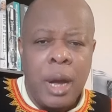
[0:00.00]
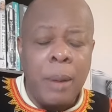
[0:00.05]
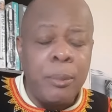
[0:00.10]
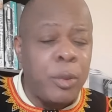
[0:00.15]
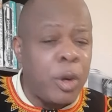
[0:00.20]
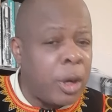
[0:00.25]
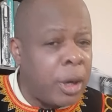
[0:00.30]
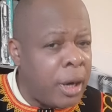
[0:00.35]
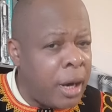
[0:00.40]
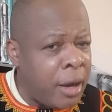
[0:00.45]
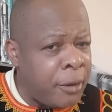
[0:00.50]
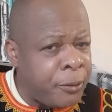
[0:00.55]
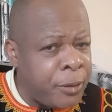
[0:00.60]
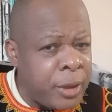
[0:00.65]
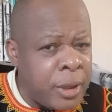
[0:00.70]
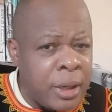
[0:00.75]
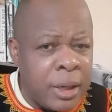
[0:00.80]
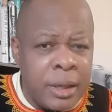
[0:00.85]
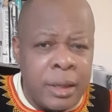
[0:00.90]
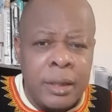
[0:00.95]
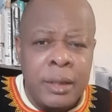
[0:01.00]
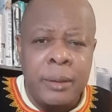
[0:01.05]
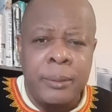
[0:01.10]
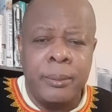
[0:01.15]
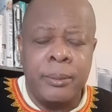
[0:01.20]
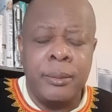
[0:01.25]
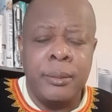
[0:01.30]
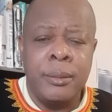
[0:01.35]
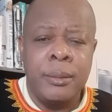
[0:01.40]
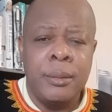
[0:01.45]
I'm not laughing at him.
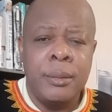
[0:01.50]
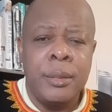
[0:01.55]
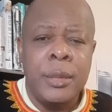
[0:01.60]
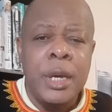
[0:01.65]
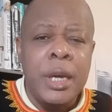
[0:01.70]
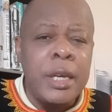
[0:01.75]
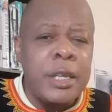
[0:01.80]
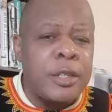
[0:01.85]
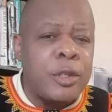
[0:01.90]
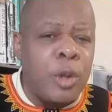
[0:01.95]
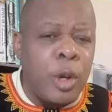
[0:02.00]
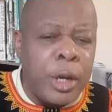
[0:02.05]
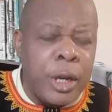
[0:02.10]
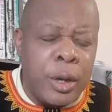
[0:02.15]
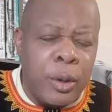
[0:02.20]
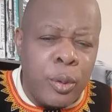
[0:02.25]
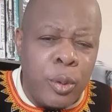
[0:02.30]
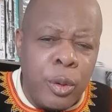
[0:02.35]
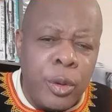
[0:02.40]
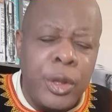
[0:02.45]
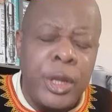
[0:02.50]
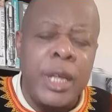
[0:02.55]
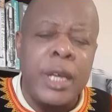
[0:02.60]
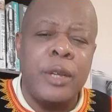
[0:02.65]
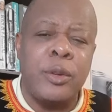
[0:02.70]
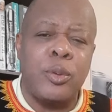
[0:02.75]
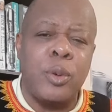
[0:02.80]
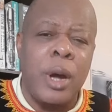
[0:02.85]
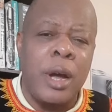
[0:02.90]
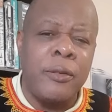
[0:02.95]
It's not a good
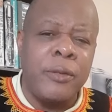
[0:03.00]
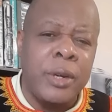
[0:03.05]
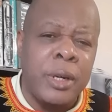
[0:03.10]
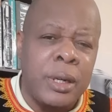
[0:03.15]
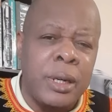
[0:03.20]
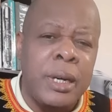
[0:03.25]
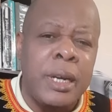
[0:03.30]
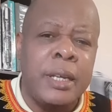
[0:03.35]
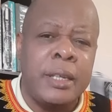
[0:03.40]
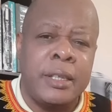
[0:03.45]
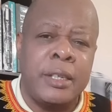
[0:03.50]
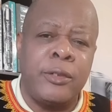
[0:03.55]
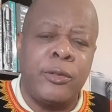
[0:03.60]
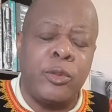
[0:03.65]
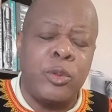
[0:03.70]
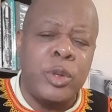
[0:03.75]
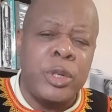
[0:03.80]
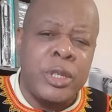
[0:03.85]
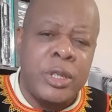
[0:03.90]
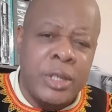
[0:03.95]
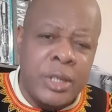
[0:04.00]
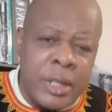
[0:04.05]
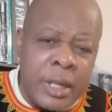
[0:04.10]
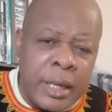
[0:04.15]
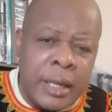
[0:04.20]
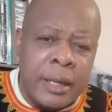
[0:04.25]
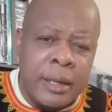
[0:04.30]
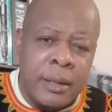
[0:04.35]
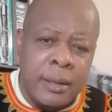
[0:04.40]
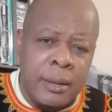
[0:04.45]
thing to have a relative who is
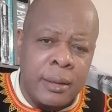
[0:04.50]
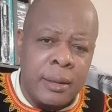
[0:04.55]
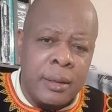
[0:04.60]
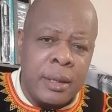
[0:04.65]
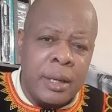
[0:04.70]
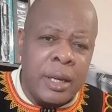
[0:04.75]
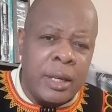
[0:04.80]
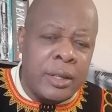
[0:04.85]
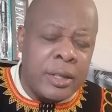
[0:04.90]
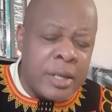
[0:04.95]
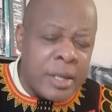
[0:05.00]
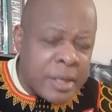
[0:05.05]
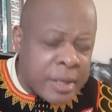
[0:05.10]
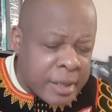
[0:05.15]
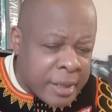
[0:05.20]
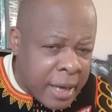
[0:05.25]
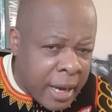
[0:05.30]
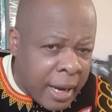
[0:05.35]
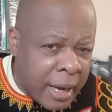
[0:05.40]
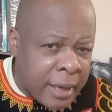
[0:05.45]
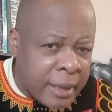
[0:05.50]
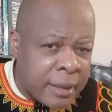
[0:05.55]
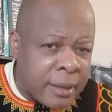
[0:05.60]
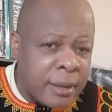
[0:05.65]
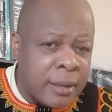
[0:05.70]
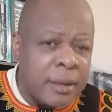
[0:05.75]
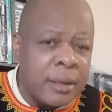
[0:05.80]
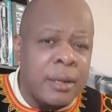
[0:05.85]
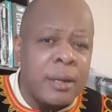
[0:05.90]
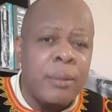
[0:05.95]
sick. It is sad.
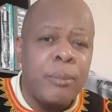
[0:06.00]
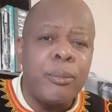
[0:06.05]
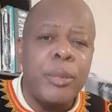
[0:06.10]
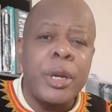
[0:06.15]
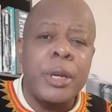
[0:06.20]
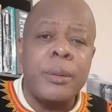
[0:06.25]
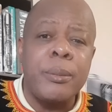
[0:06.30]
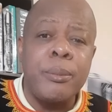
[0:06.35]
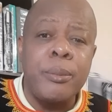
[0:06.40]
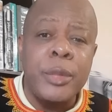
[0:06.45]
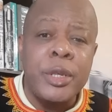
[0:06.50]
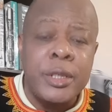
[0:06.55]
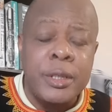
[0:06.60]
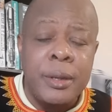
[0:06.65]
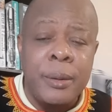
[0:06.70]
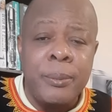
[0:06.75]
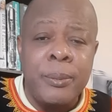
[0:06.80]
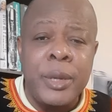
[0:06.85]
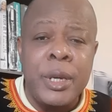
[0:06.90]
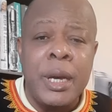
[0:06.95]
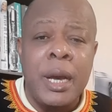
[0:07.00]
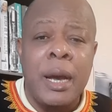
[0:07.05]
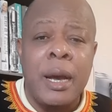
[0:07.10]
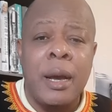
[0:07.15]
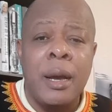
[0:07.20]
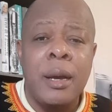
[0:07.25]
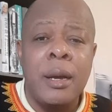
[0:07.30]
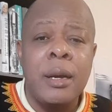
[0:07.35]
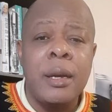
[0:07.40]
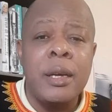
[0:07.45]
But Mr.
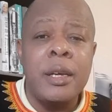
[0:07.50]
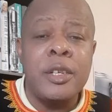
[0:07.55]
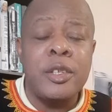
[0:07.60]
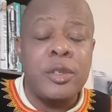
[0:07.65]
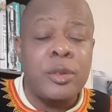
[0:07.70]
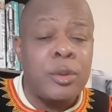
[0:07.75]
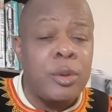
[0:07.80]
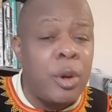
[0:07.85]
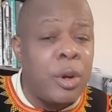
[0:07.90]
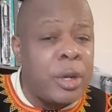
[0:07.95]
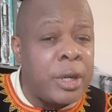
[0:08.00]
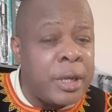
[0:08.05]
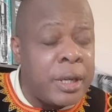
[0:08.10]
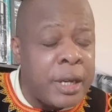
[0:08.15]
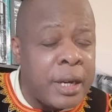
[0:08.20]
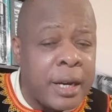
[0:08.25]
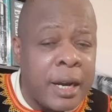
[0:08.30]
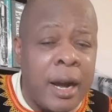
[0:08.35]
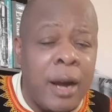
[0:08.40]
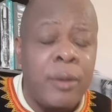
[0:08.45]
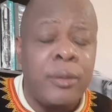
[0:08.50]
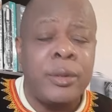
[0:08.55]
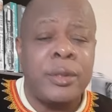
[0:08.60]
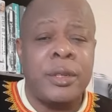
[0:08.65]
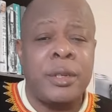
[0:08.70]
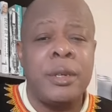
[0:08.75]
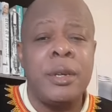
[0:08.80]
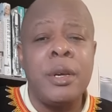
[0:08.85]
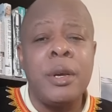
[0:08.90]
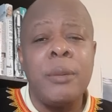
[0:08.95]
Biya is running a
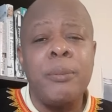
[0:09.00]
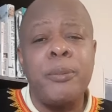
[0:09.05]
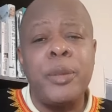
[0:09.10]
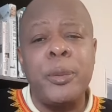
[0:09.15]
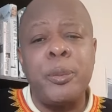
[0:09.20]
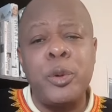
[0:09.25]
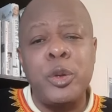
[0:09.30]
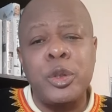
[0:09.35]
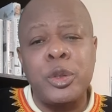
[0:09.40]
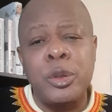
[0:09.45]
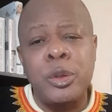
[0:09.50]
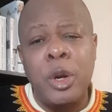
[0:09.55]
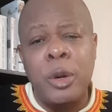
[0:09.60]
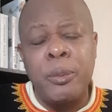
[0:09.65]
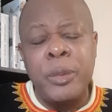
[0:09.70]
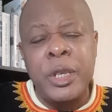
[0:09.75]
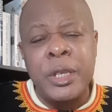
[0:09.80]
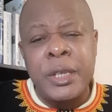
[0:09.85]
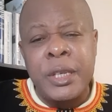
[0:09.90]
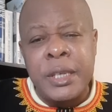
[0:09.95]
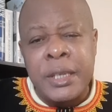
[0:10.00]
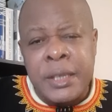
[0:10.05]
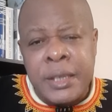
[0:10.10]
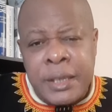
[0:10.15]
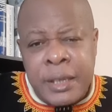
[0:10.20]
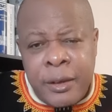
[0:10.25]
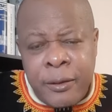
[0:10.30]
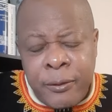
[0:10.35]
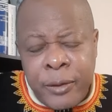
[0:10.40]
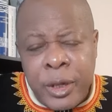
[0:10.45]
country. People should not be
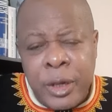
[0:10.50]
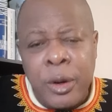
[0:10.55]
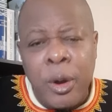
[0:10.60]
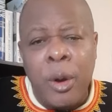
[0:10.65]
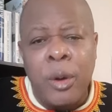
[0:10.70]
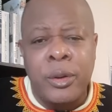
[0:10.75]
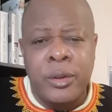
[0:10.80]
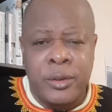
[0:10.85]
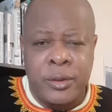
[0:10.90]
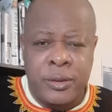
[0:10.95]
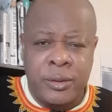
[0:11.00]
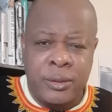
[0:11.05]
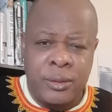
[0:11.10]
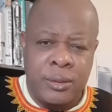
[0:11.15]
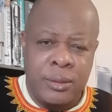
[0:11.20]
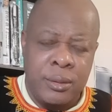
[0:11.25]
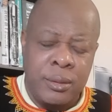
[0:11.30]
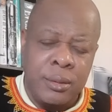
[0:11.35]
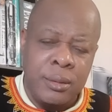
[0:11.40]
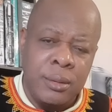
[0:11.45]
deceiving us.